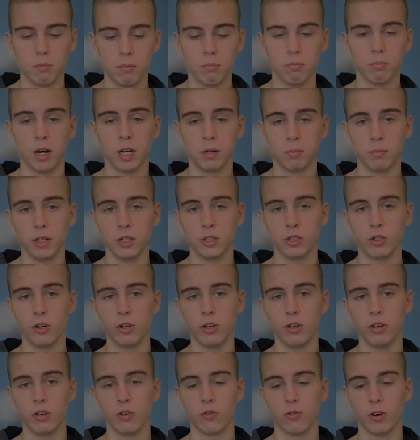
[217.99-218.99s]
But my
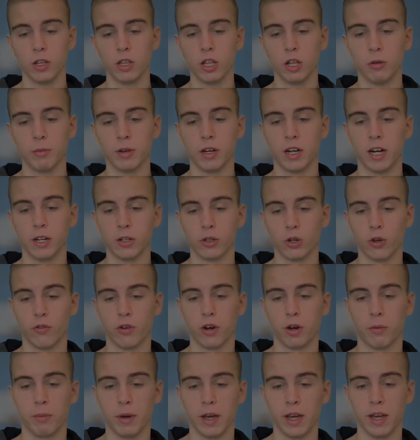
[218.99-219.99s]
joy greatly began to
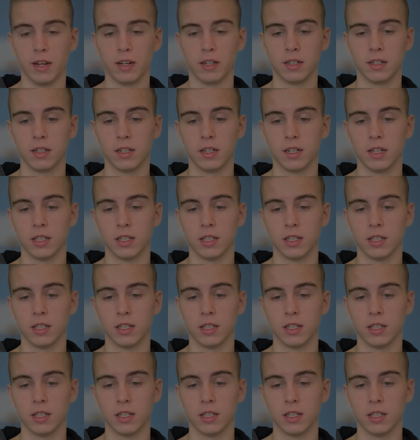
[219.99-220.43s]
evaporate,